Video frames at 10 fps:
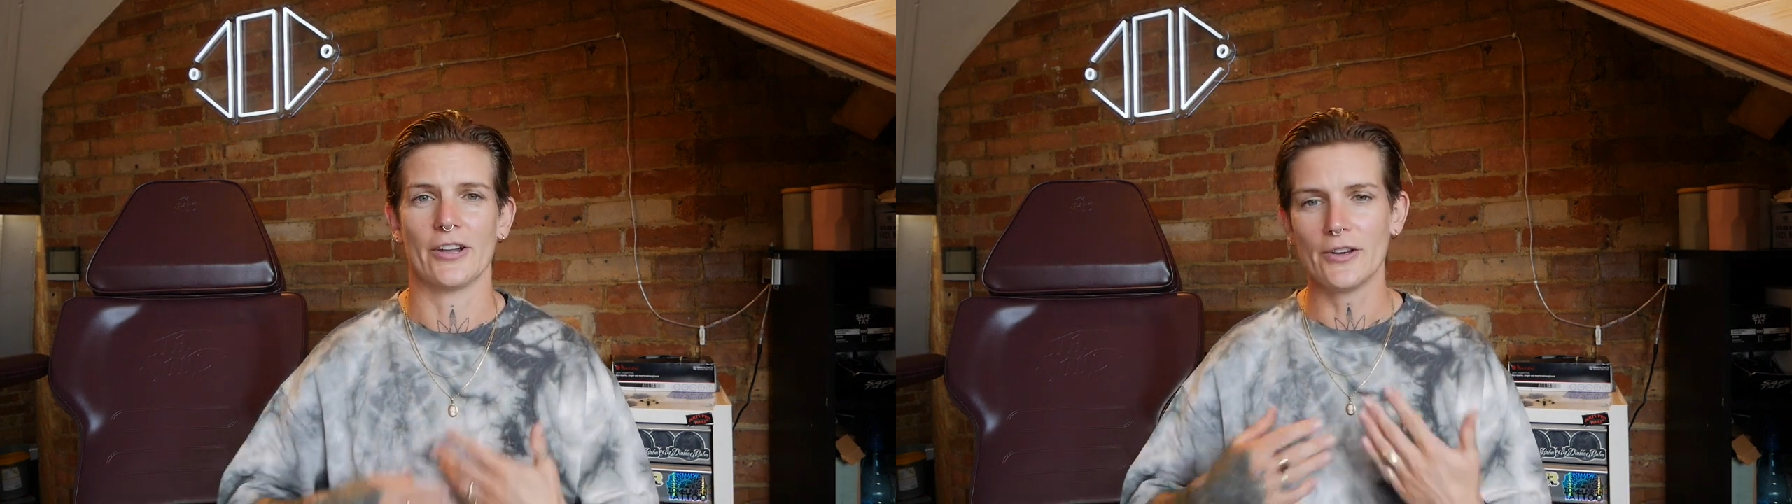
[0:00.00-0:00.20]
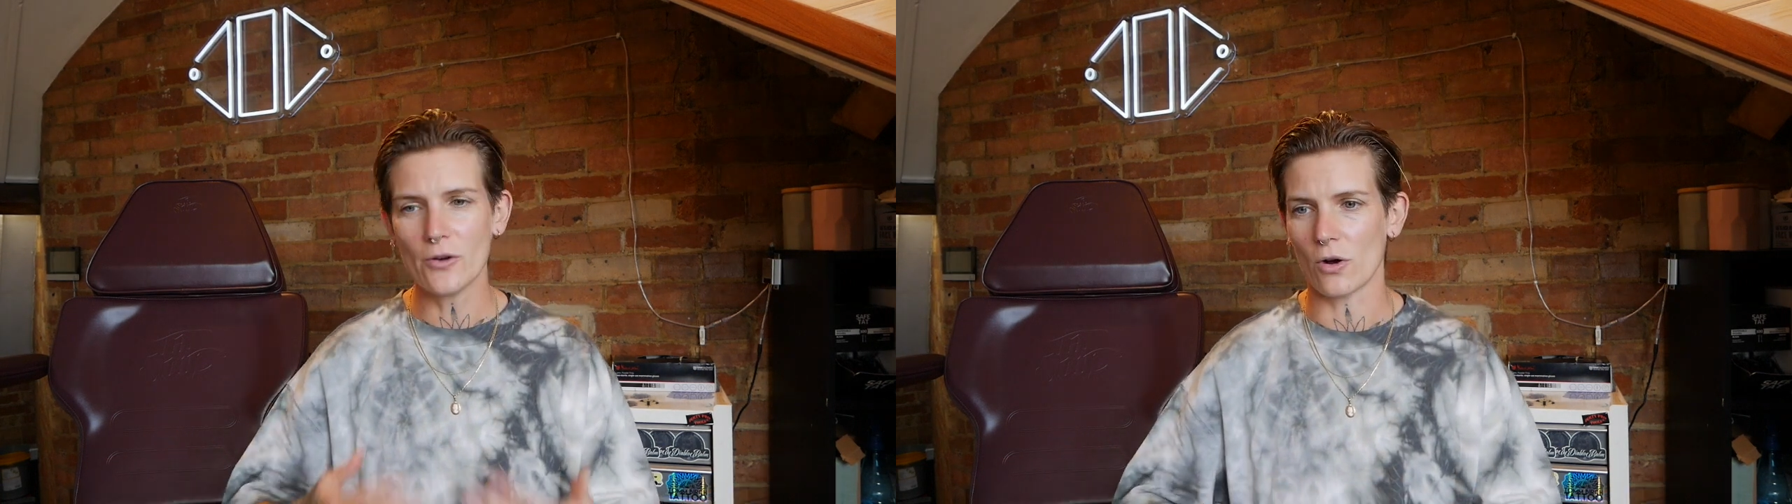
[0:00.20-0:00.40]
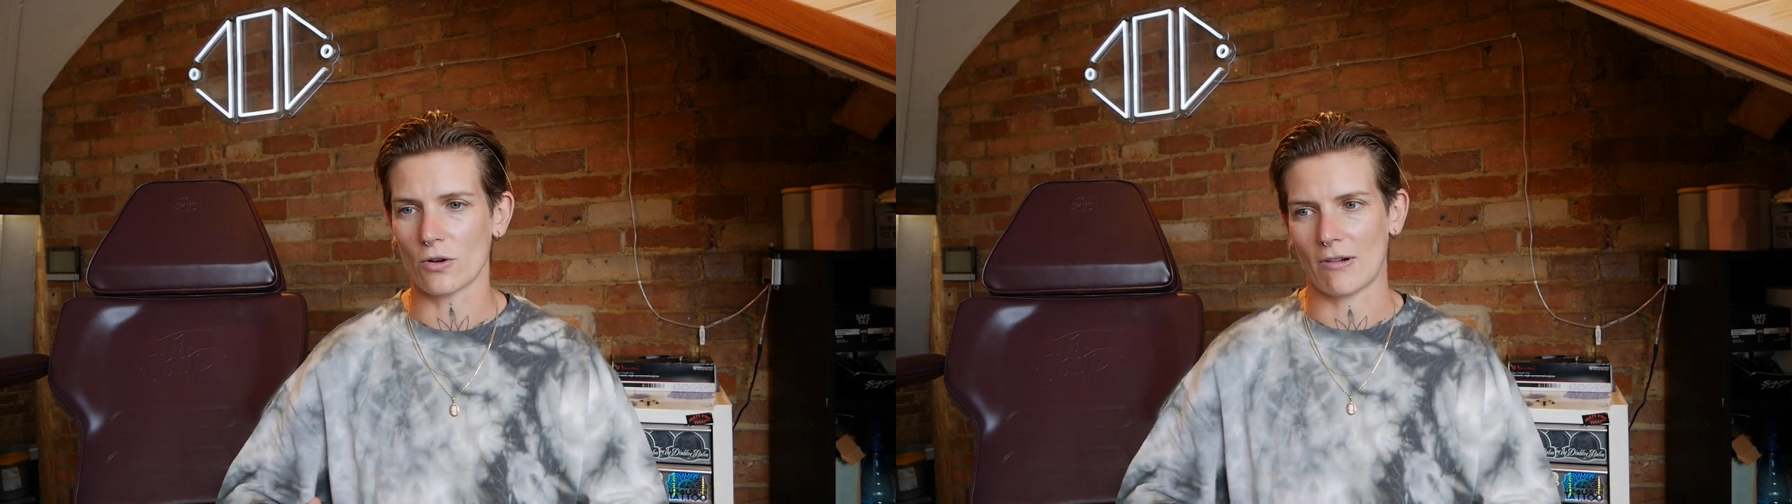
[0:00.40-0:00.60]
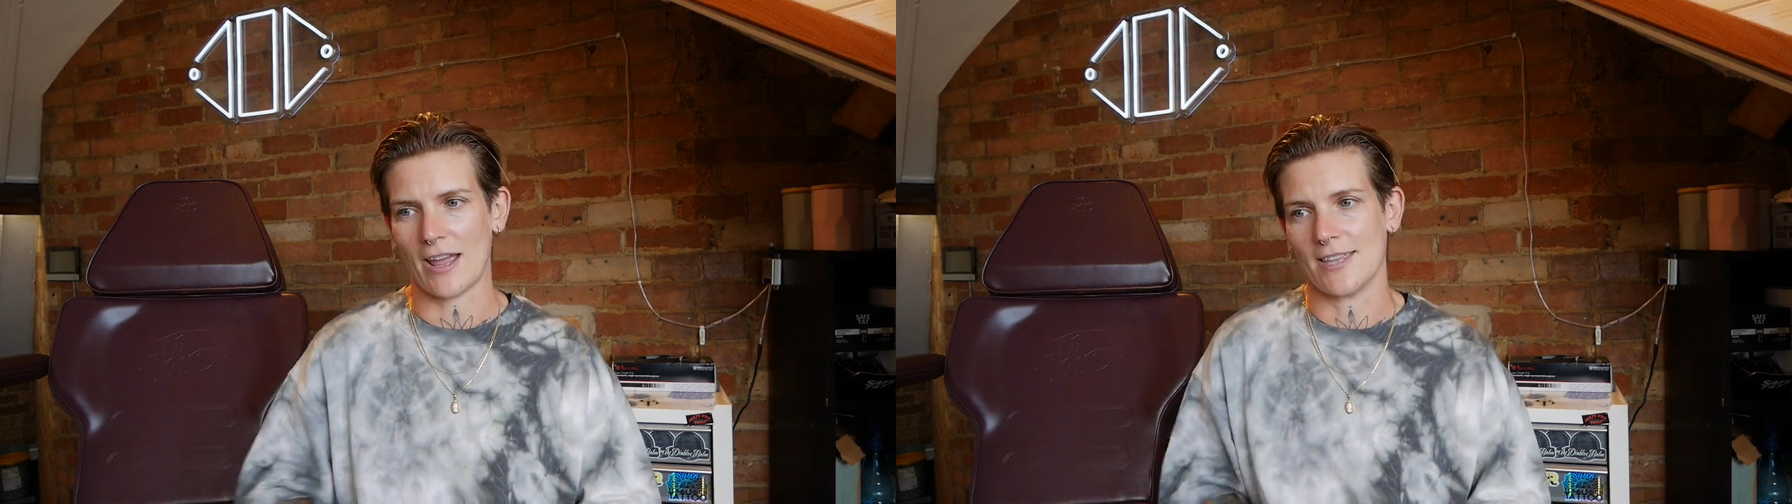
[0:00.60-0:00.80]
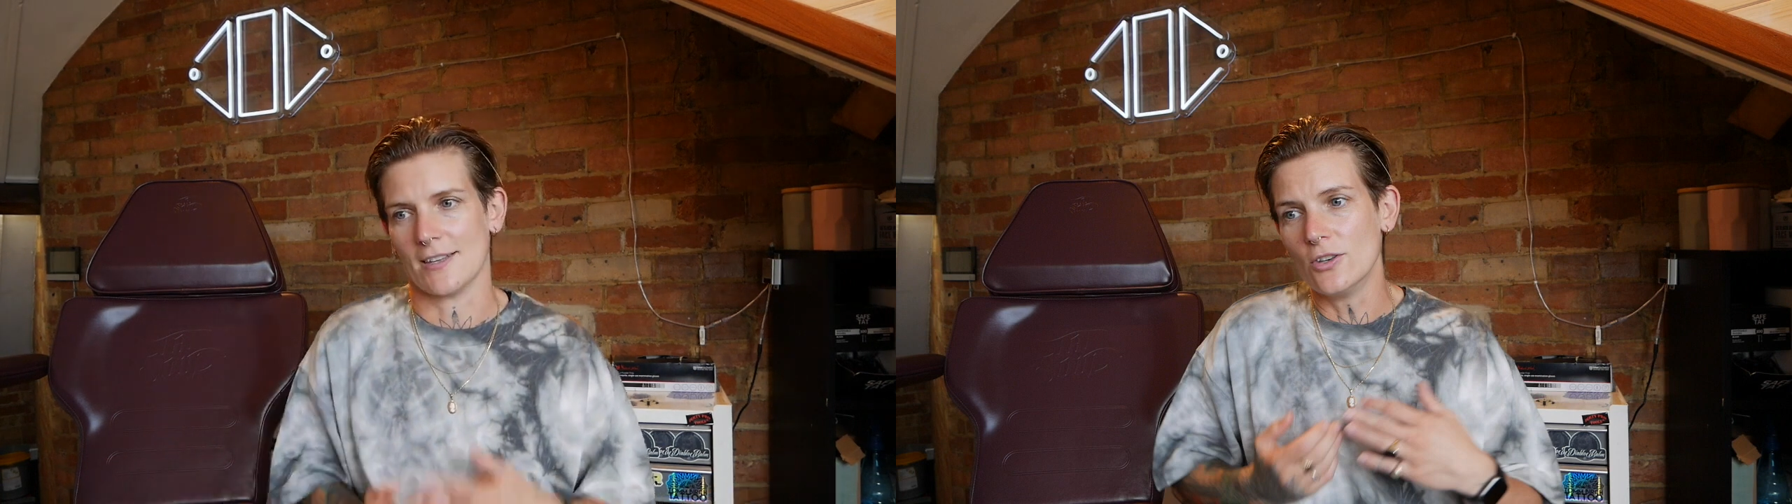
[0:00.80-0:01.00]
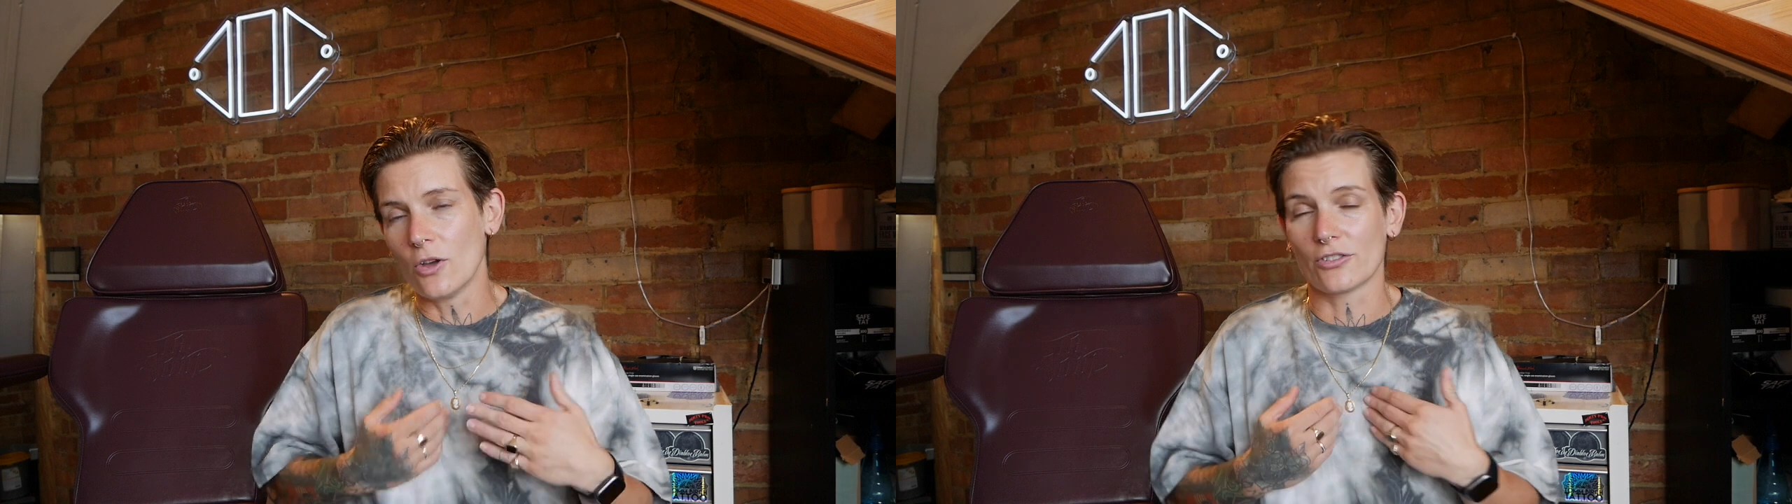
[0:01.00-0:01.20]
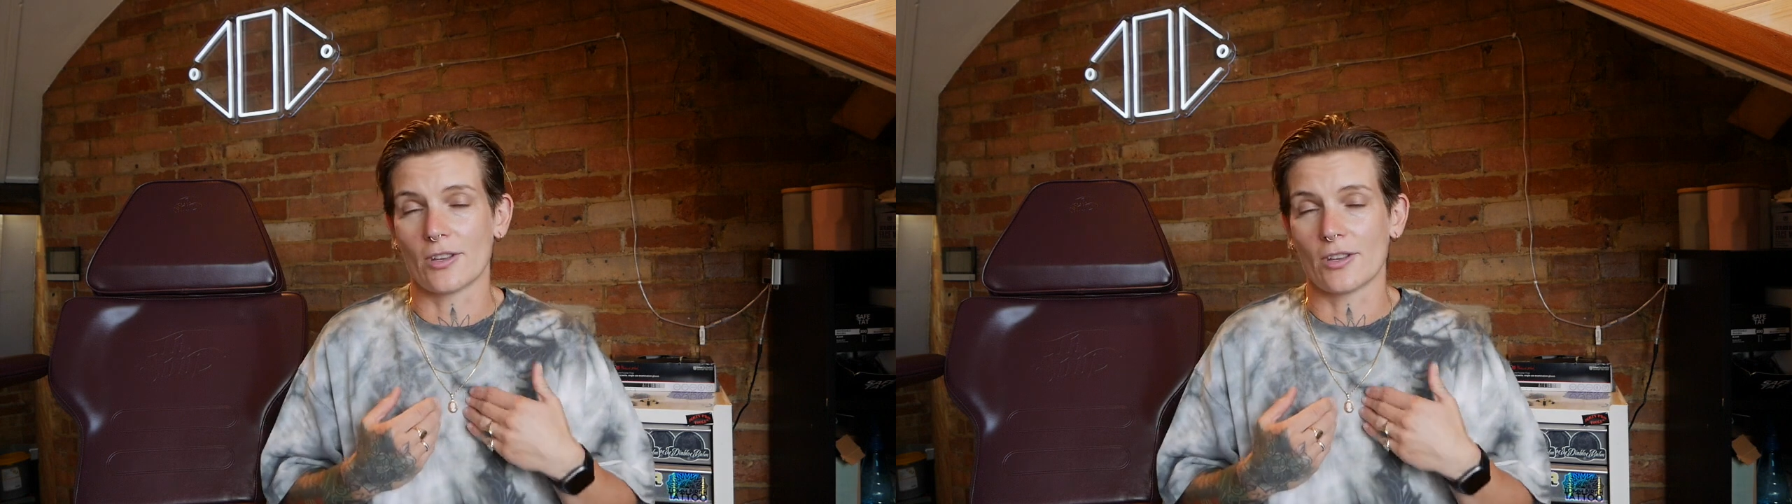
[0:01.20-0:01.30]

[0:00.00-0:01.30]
not great, not